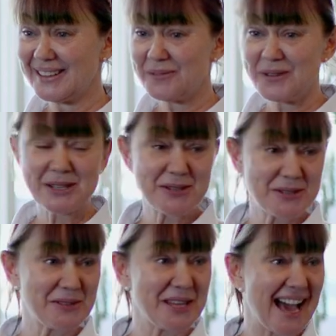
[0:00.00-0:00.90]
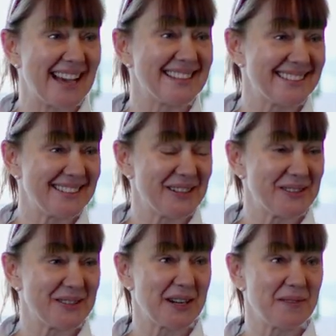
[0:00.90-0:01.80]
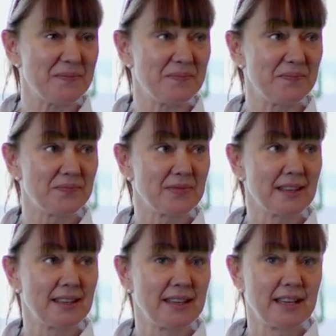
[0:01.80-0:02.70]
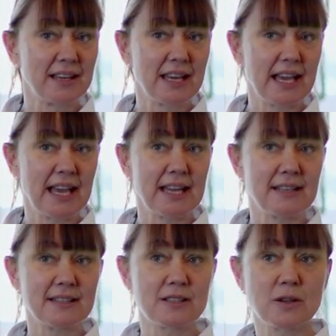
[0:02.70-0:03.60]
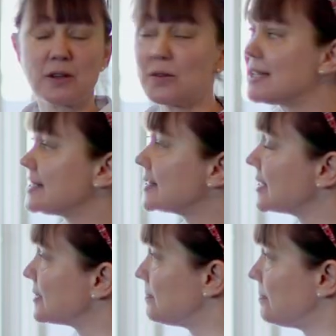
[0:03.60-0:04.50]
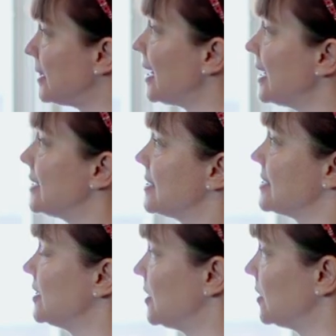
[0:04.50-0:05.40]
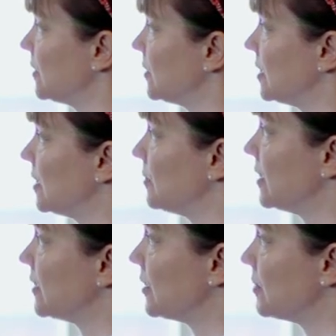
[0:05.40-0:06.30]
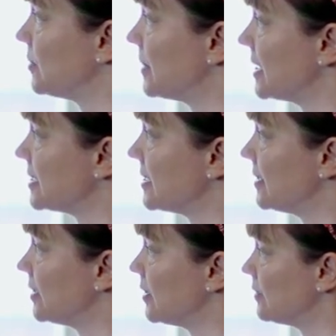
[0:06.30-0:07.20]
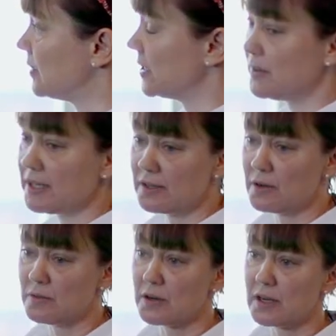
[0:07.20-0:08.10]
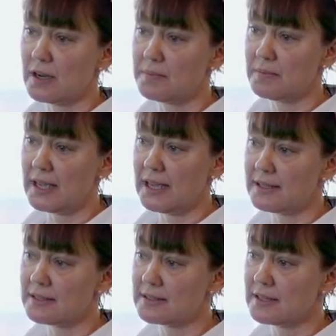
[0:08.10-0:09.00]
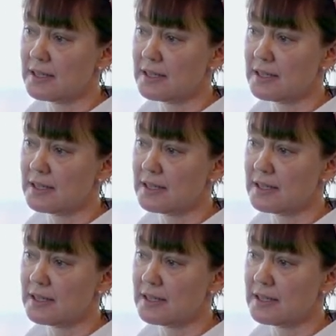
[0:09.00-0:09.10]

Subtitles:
we could do that, you know. And so there is this bias, you know, with herbal medicine that hopefully we can overcome. And